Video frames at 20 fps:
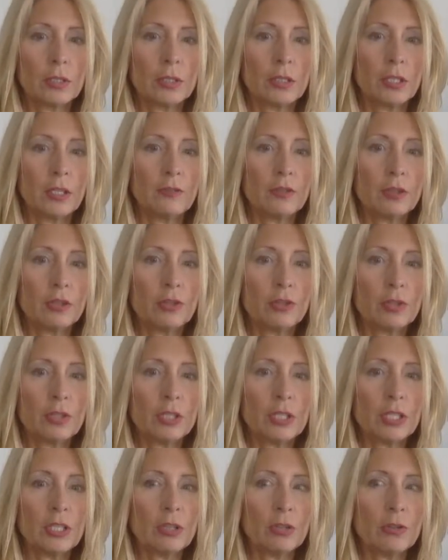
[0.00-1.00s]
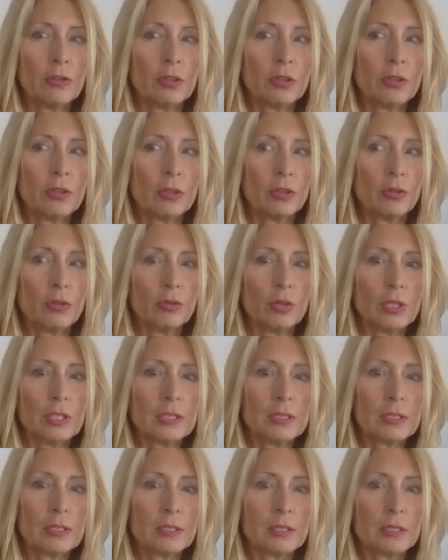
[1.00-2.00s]
If you couldn't hear the
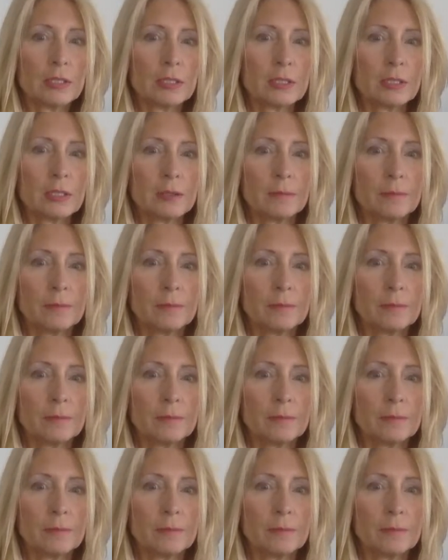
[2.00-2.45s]
noises,